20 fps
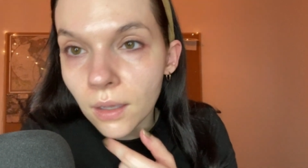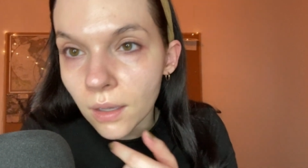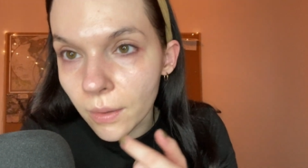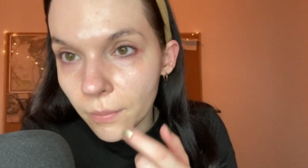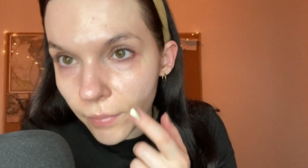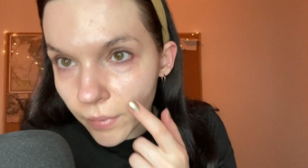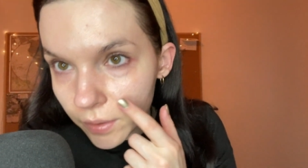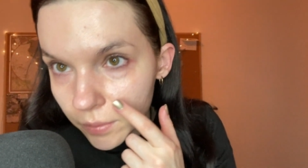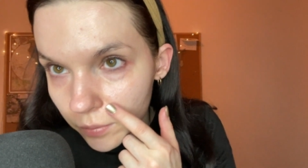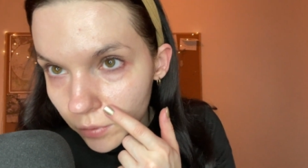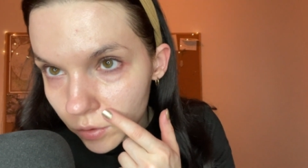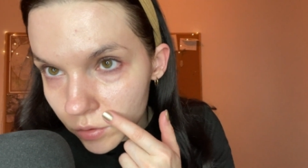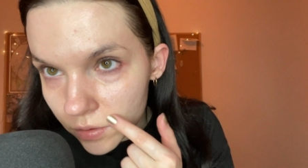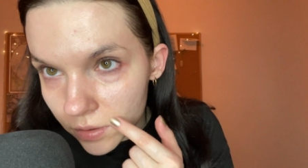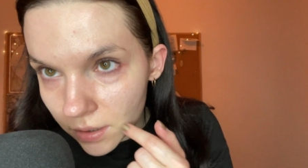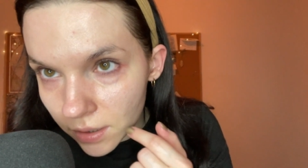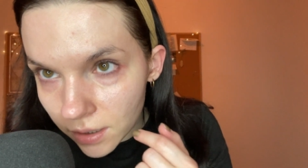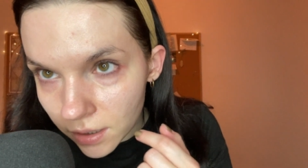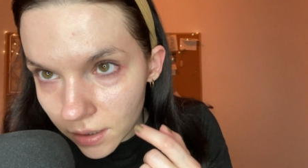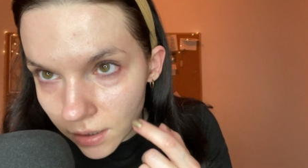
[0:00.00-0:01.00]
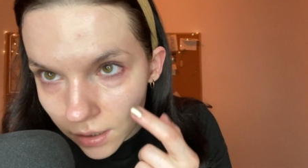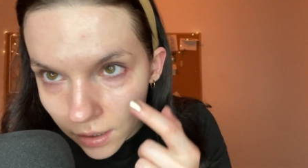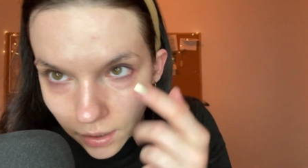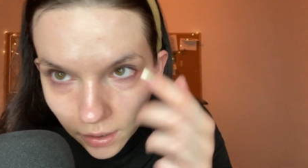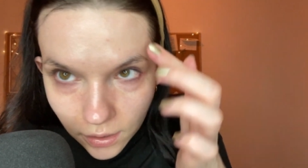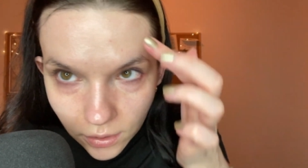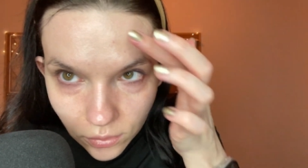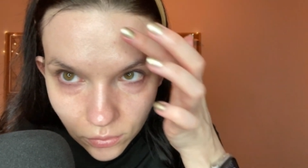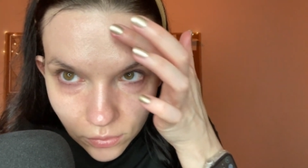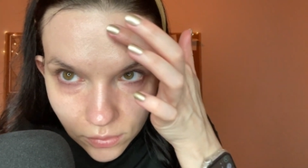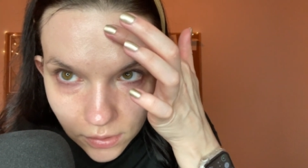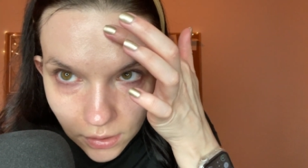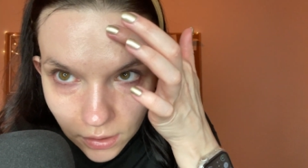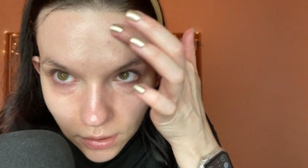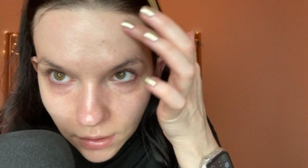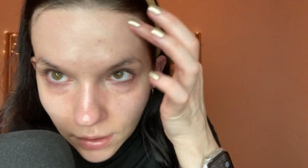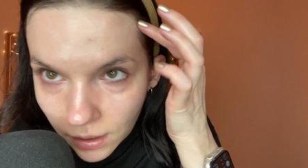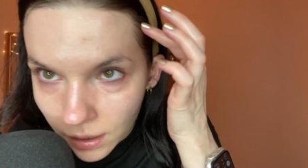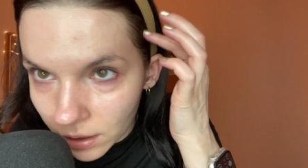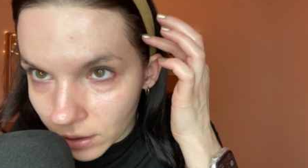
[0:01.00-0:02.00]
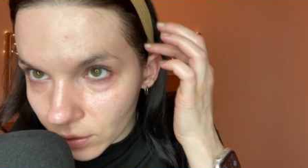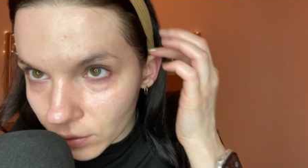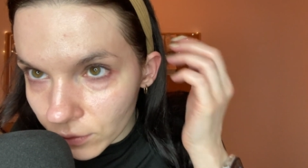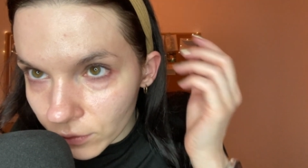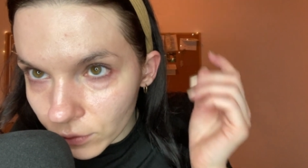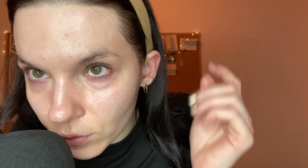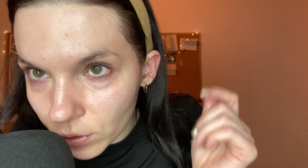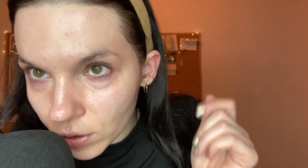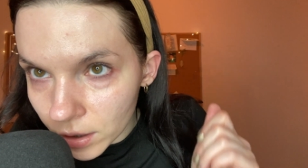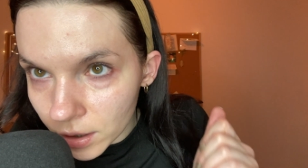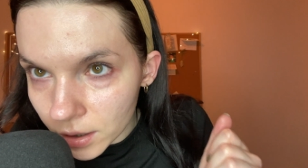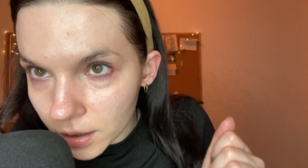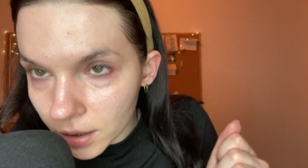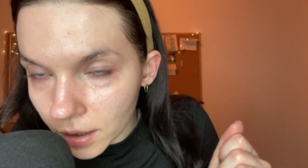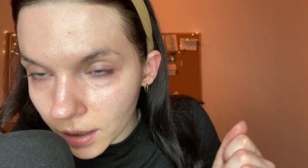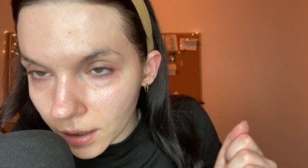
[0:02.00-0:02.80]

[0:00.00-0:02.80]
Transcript: But mostly I use it now for